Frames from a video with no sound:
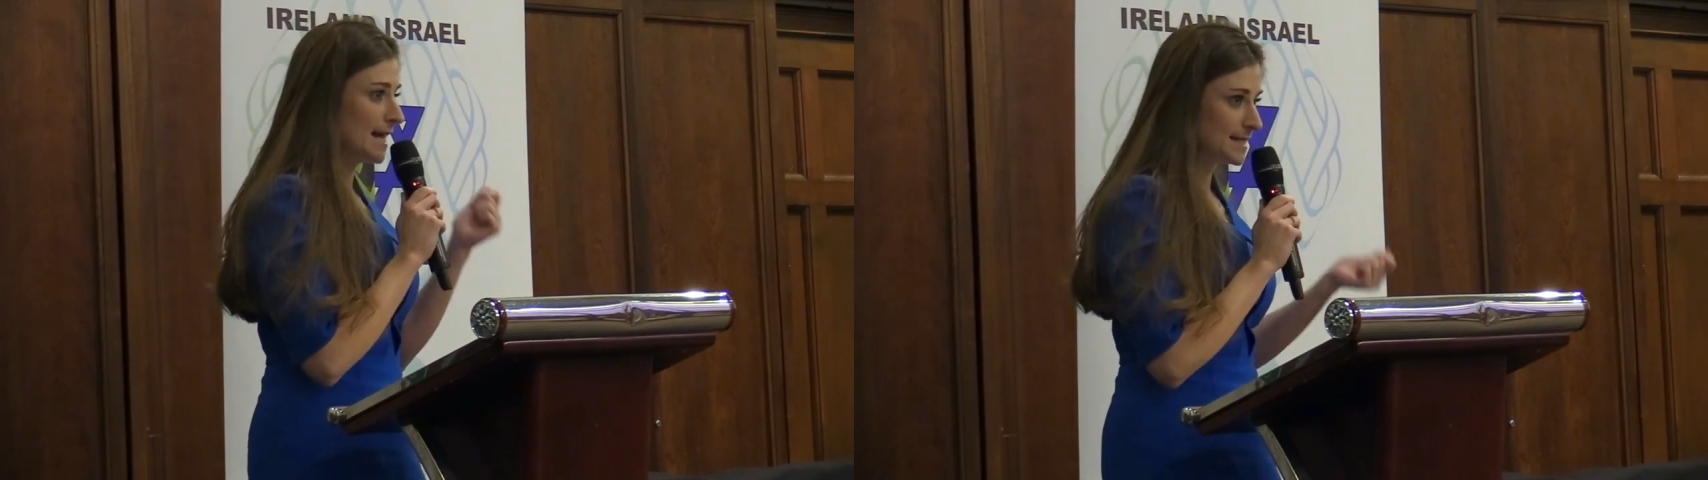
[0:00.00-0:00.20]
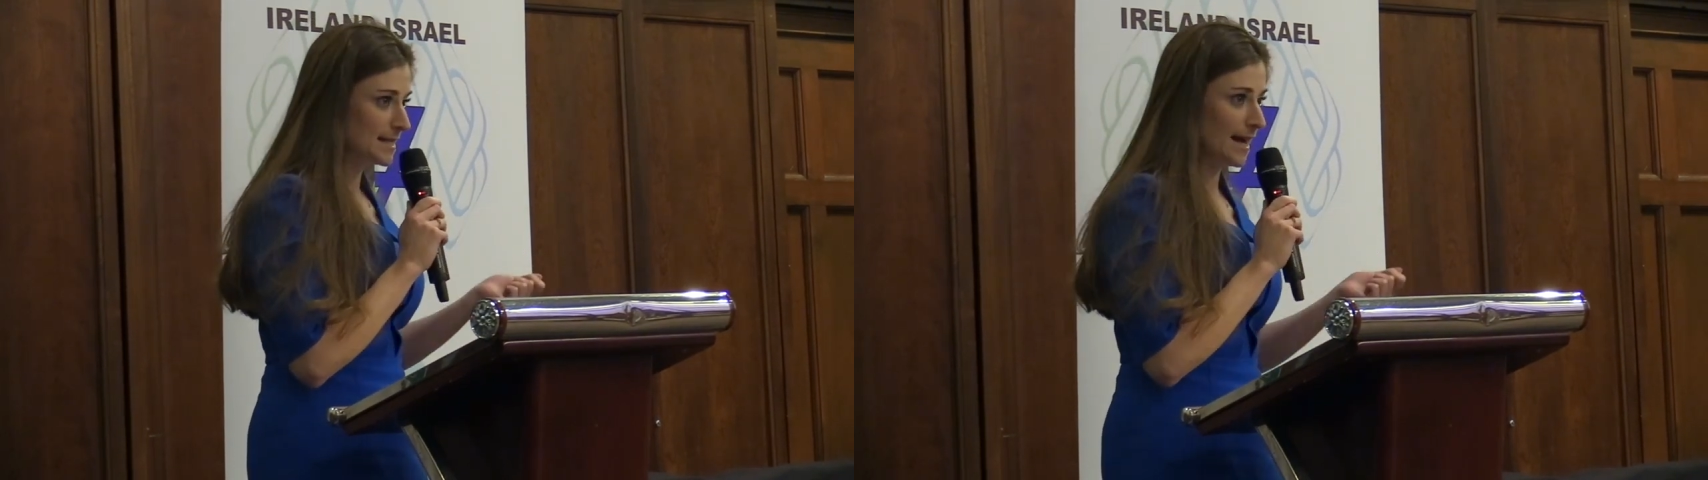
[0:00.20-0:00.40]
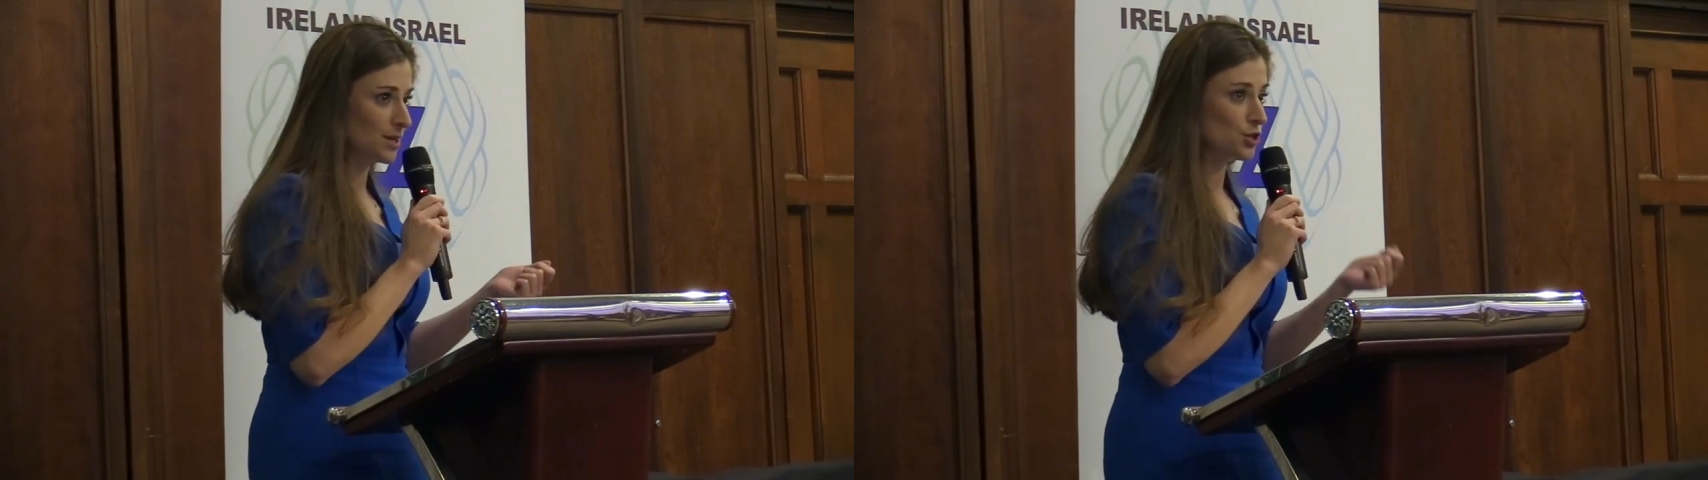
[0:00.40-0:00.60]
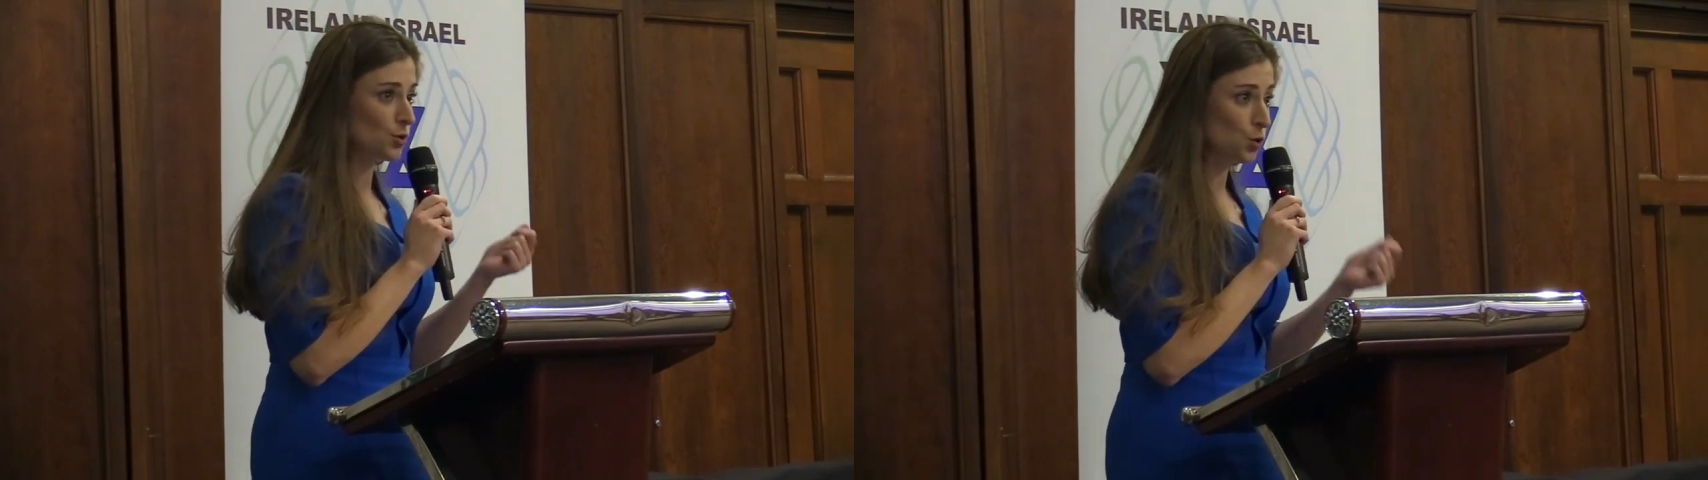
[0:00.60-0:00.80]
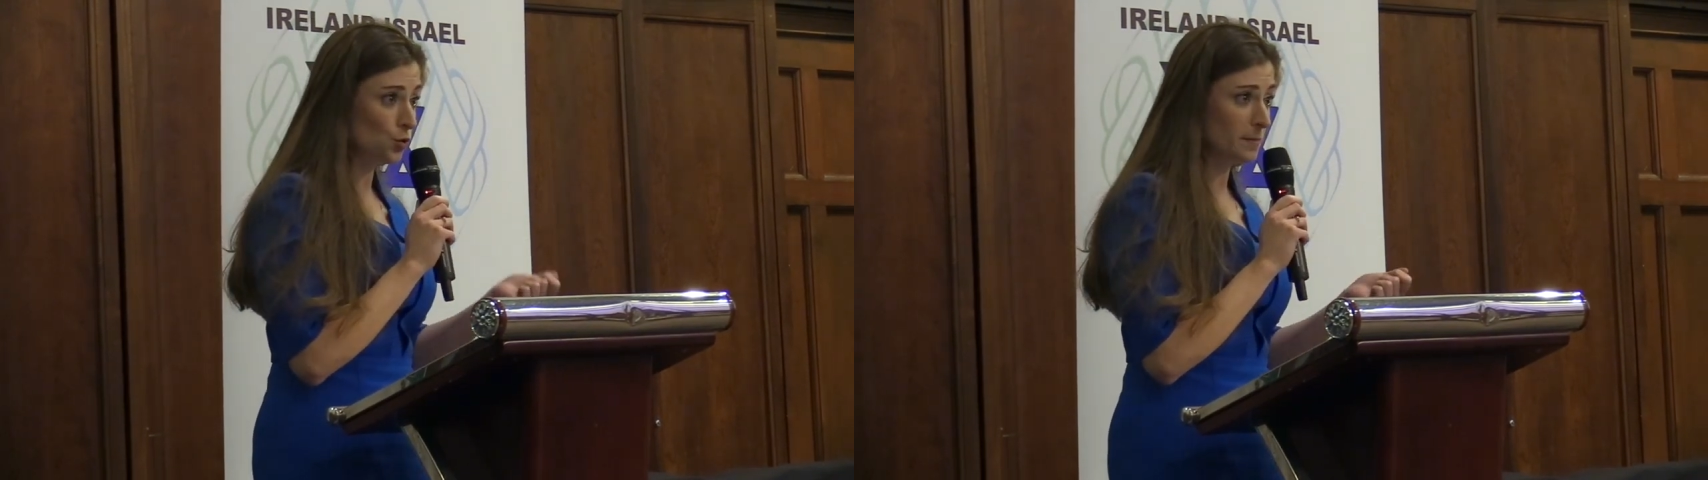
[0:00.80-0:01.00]

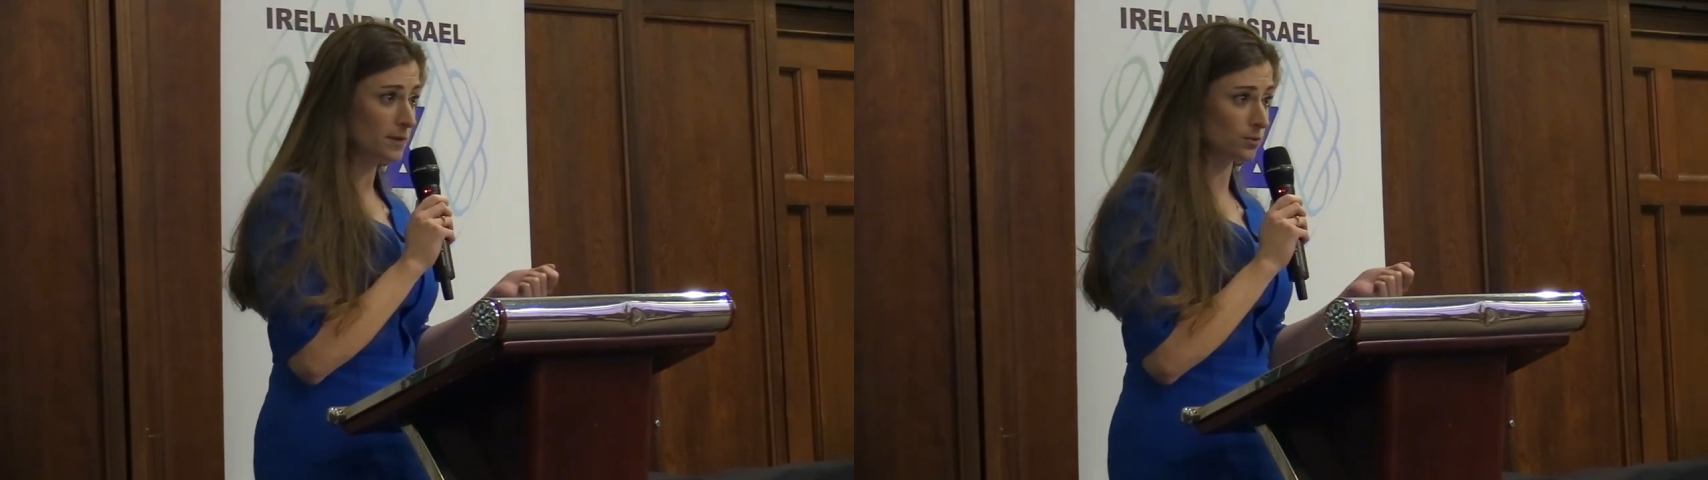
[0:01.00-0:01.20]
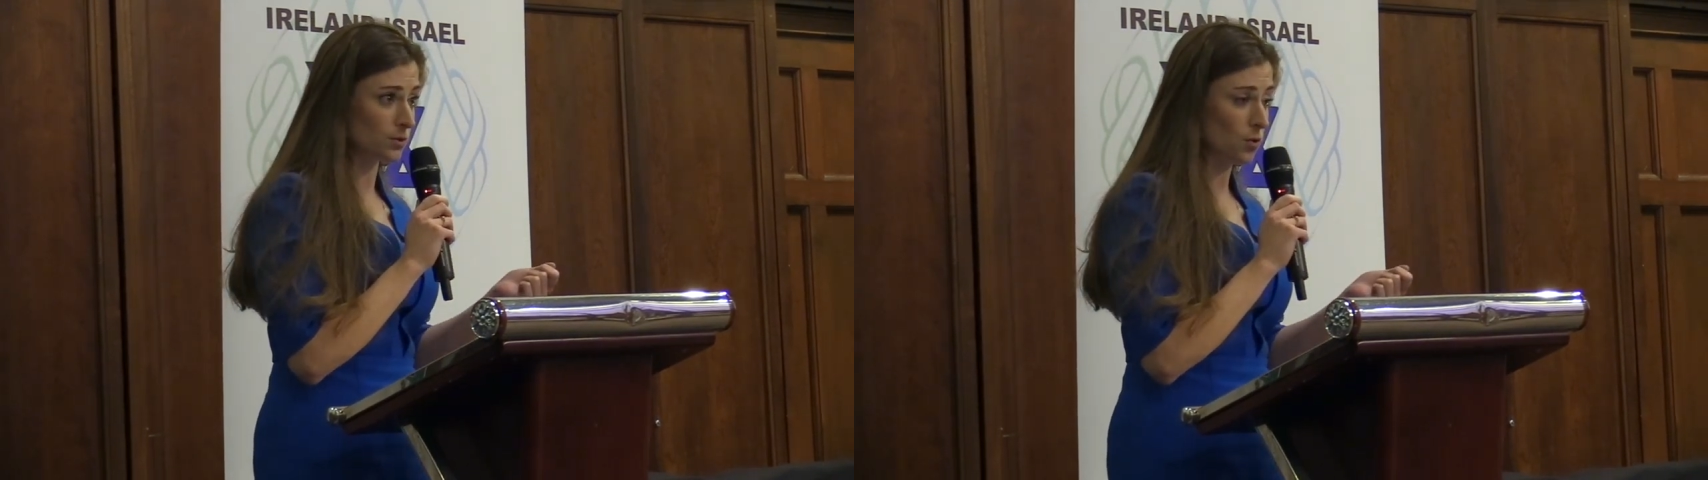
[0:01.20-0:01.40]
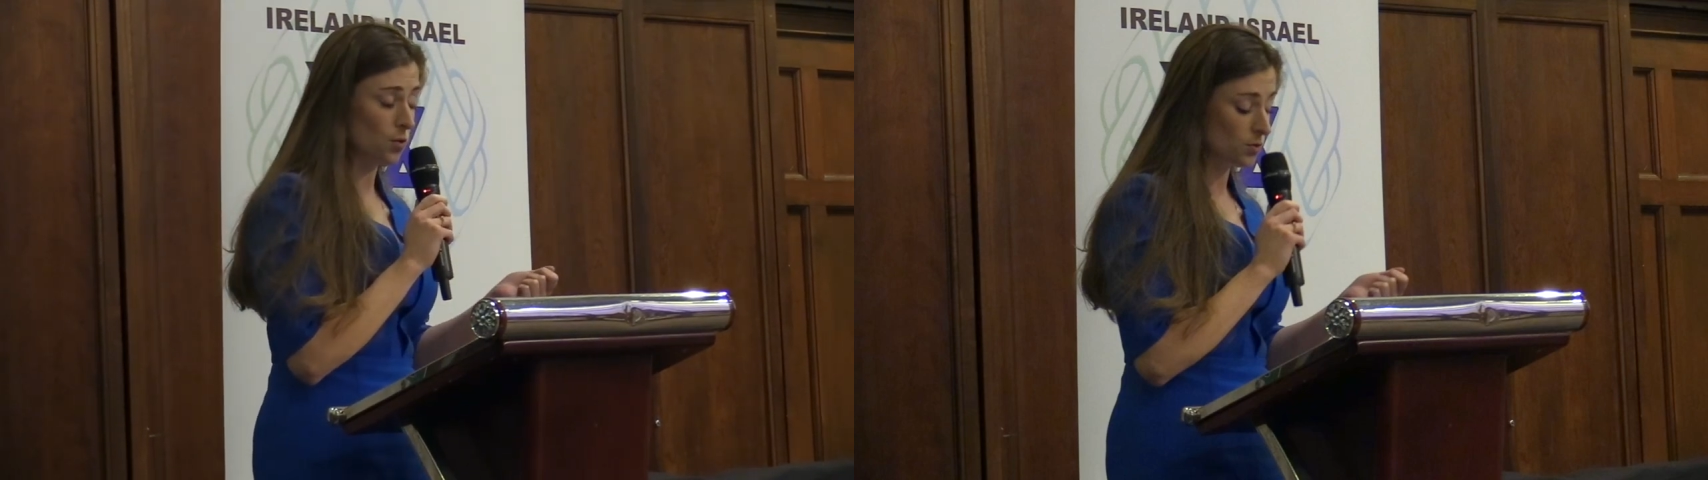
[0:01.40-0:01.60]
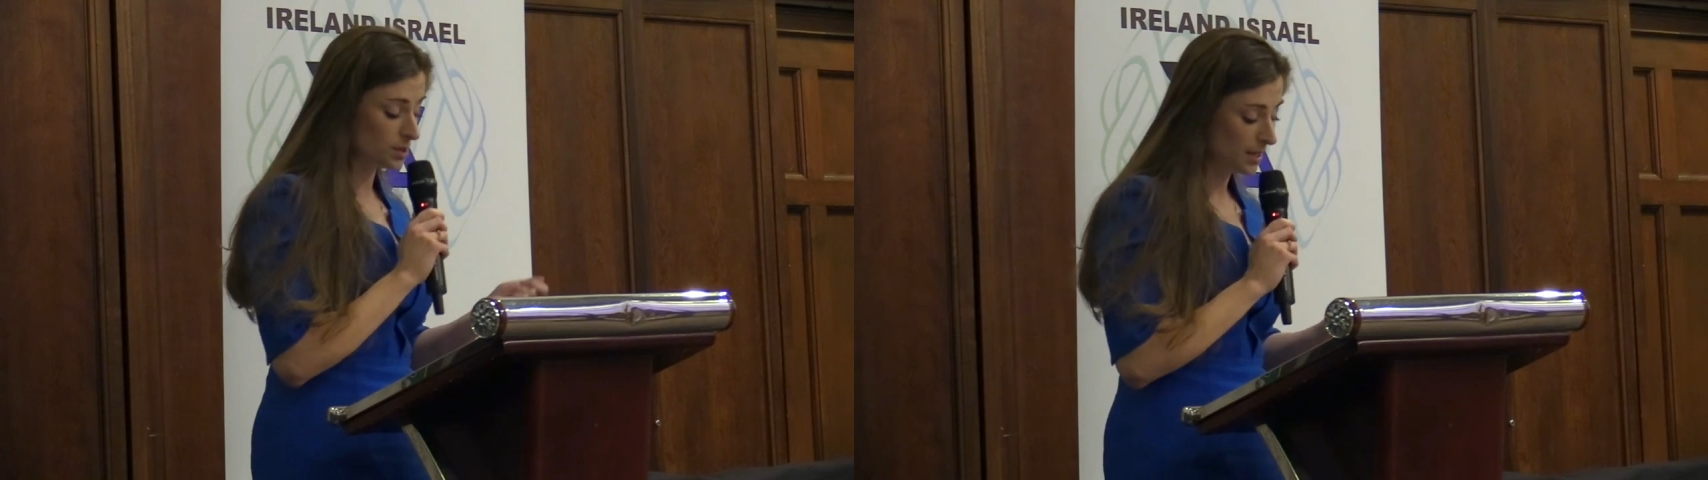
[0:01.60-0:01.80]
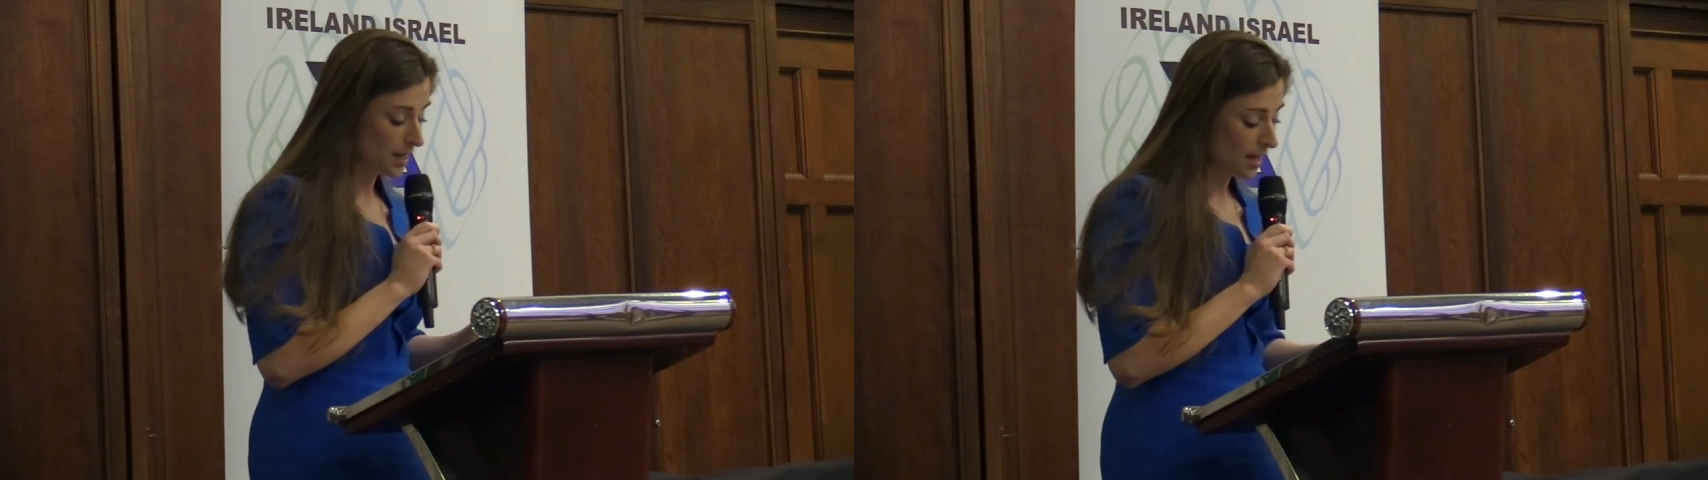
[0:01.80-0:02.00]
International Criminal Court